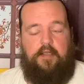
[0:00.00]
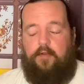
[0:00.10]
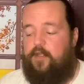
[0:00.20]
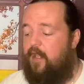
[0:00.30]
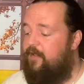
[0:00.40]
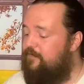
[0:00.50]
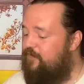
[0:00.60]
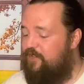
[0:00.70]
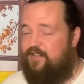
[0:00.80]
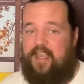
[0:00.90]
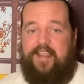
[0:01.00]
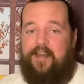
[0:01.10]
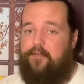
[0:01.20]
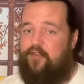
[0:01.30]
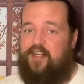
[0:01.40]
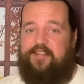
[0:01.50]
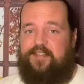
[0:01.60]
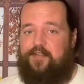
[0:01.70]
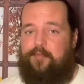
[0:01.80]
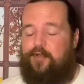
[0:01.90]
Okay. Just take it if it is,
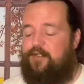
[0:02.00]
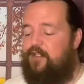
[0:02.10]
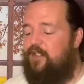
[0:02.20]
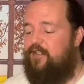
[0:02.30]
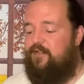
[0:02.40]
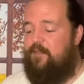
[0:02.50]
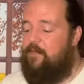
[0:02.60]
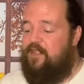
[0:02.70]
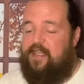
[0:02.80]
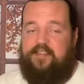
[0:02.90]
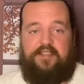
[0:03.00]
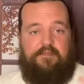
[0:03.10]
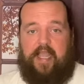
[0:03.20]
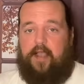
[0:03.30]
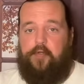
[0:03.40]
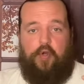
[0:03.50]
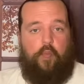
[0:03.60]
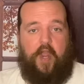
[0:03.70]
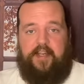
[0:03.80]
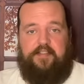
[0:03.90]
Libra. Maybe that's how you're
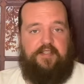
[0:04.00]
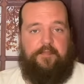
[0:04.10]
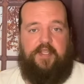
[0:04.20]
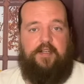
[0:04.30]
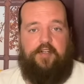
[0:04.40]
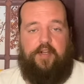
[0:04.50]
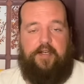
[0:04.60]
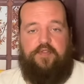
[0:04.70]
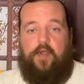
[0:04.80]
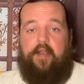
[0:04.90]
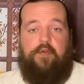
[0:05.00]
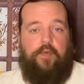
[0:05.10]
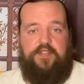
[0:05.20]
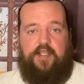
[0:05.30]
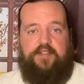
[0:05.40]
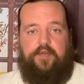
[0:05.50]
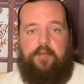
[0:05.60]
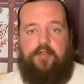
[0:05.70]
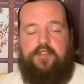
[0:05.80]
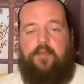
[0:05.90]
weighing something in your head as well. Everyone says
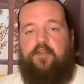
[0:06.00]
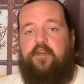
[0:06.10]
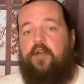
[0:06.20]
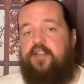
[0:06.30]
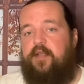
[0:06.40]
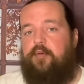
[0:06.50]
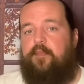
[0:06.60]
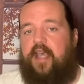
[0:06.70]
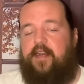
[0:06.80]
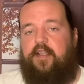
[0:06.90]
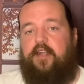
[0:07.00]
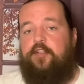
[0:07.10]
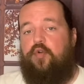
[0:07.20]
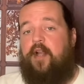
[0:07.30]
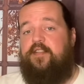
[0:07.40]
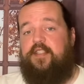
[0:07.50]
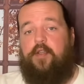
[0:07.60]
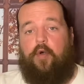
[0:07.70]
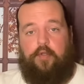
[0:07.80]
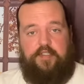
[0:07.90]
Libras can be very diplomatic and they try to see
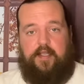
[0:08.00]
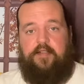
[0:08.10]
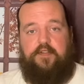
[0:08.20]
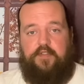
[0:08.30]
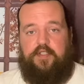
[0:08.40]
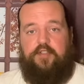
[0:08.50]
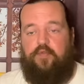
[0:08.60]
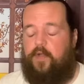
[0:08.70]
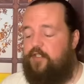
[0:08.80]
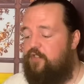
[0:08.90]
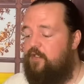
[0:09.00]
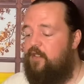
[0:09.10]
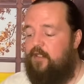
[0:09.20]
all sides of a situation.